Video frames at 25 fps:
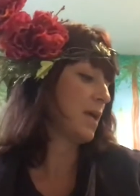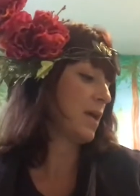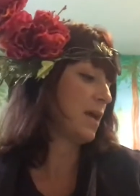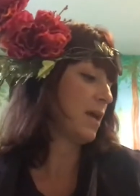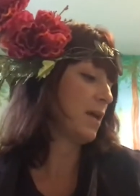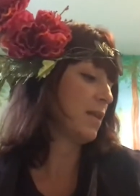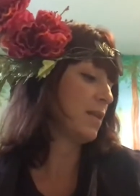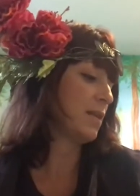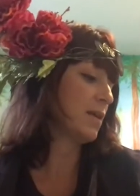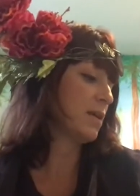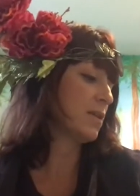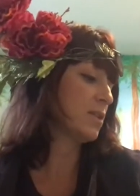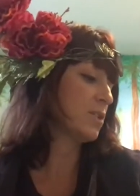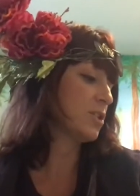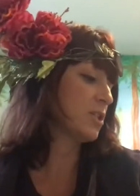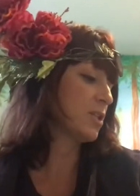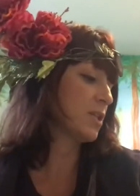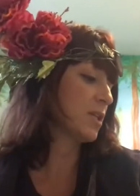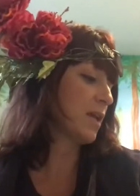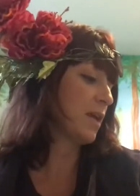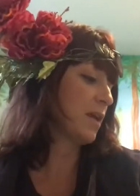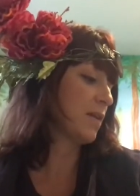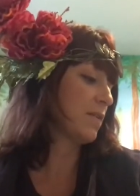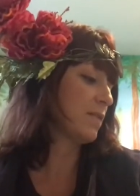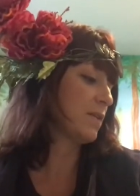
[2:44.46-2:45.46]
And then she
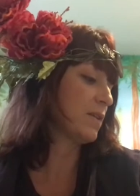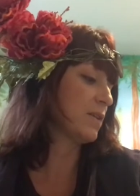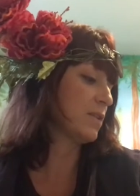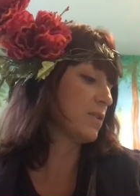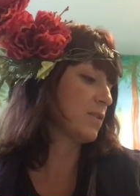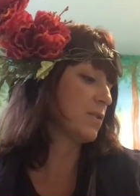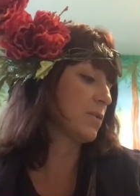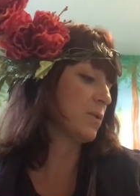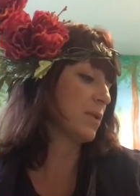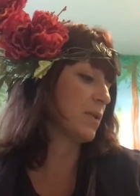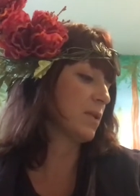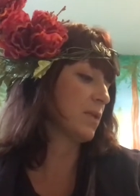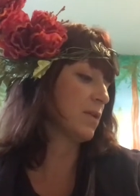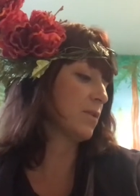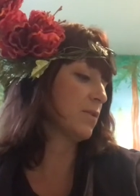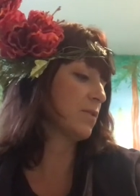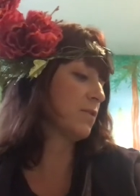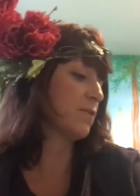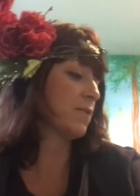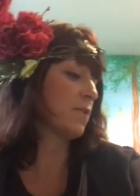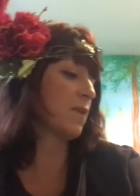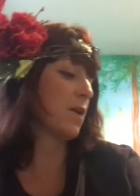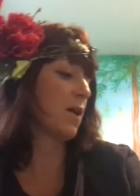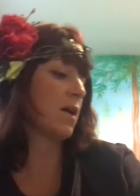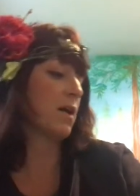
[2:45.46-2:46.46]
gave it to a little
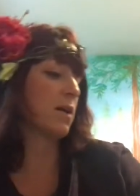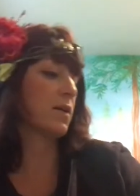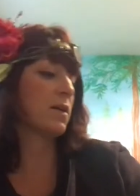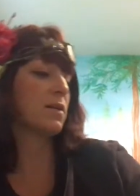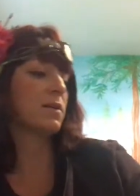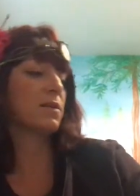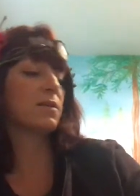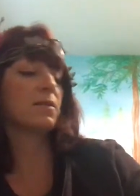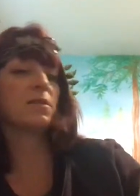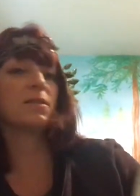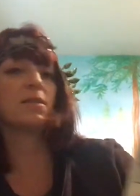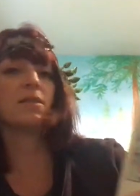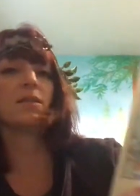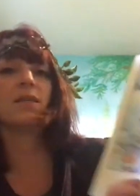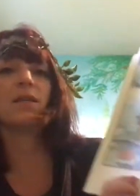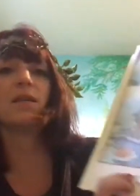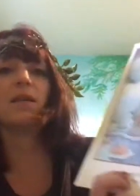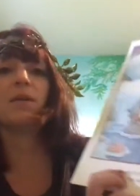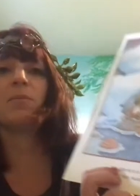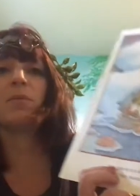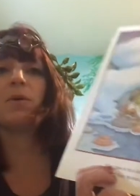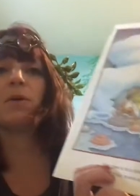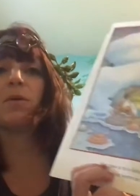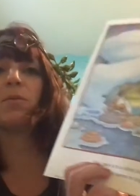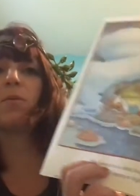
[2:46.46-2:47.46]
frog to
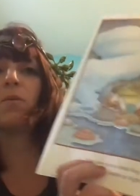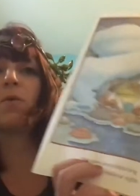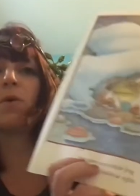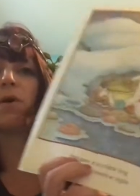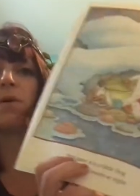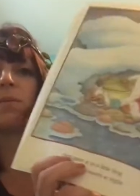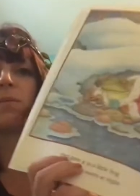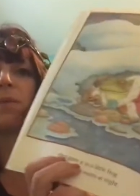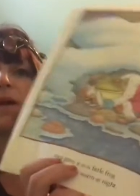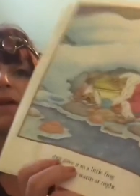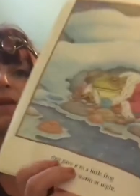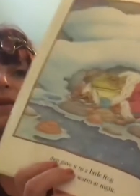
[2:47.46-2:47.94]
keep him warm at